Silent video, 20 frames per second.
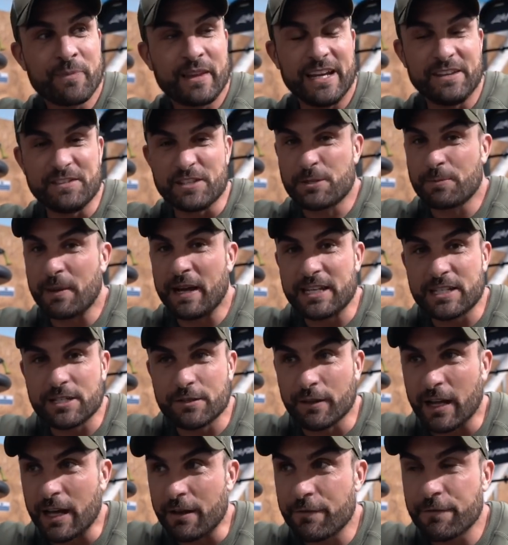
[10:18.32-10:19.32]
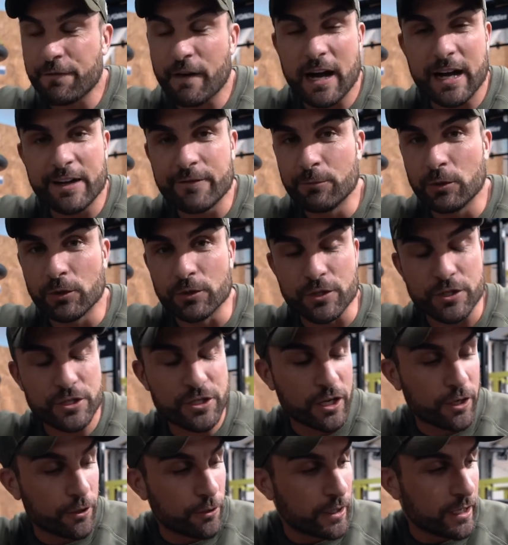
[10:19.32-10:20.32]
in the space of like 5 months.
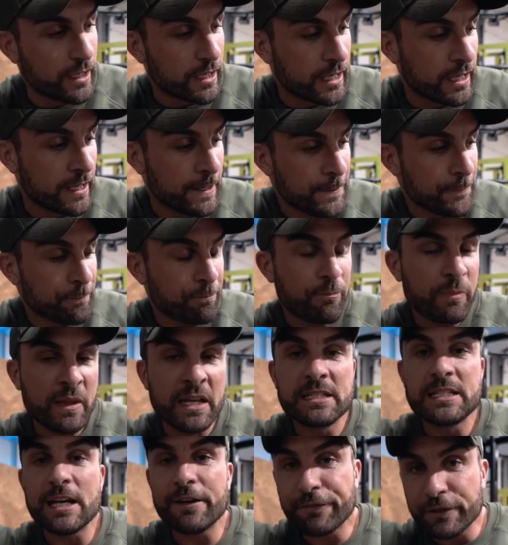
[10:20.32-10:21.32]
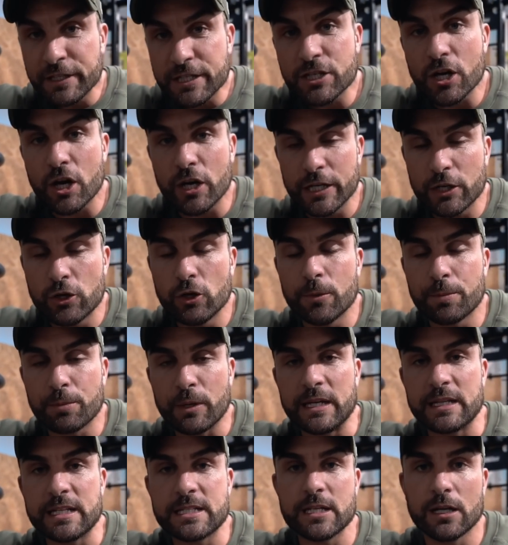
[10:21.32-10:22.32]
So definitely start
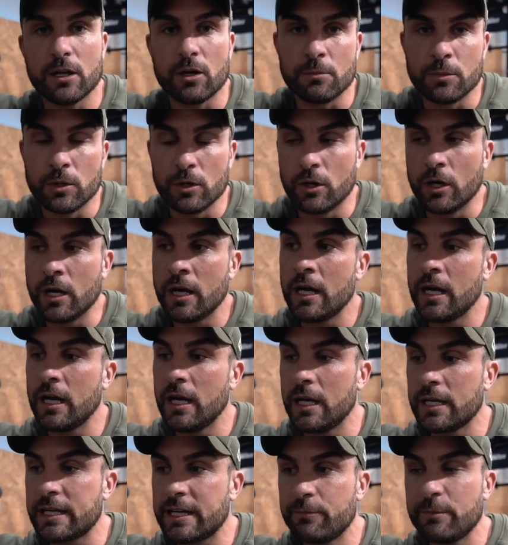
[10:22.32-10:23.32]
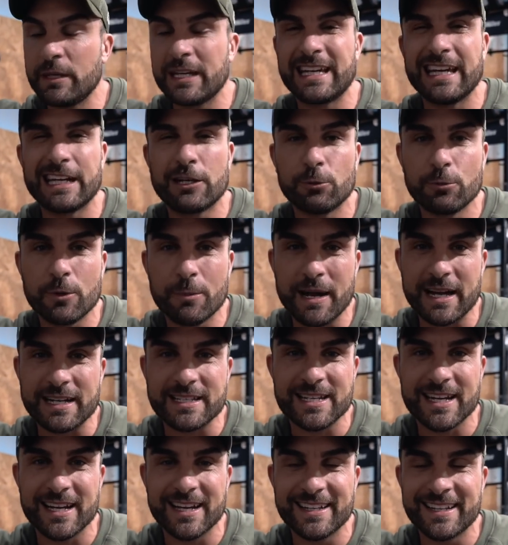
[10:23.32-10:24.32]
incorporating this a lot more. Give me a kick up the
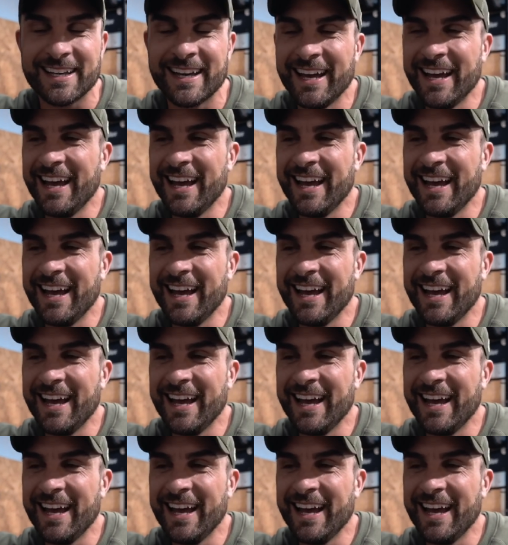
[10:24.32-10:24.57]
backside.